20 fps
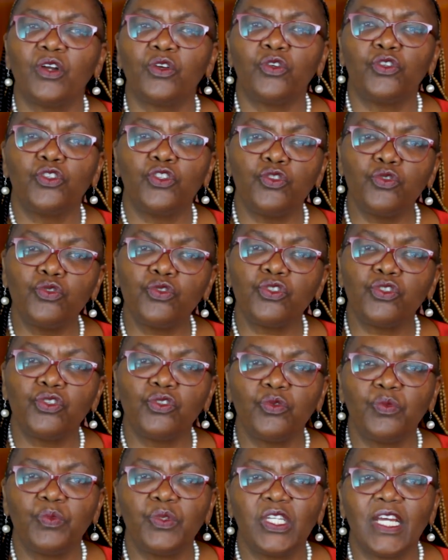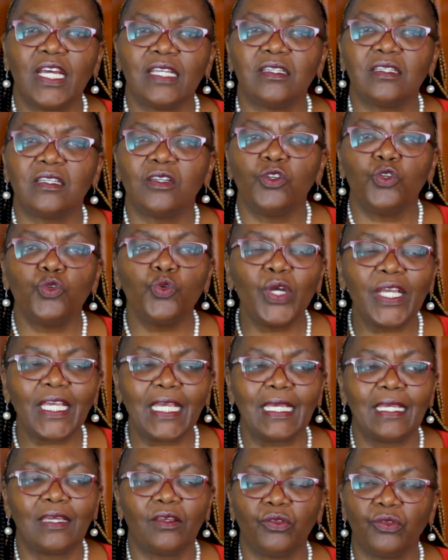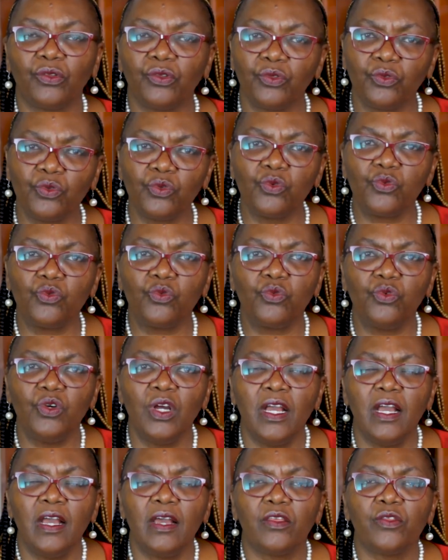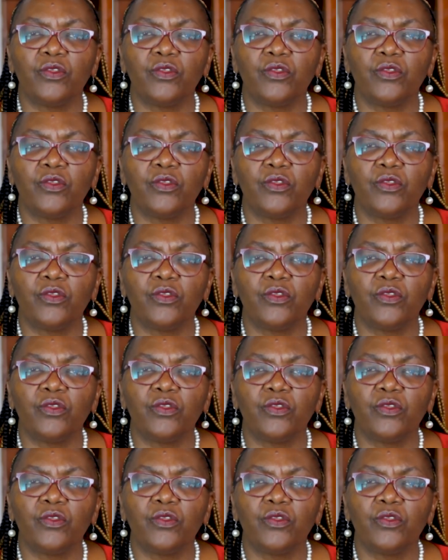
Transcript: you are on YouTube, just looking through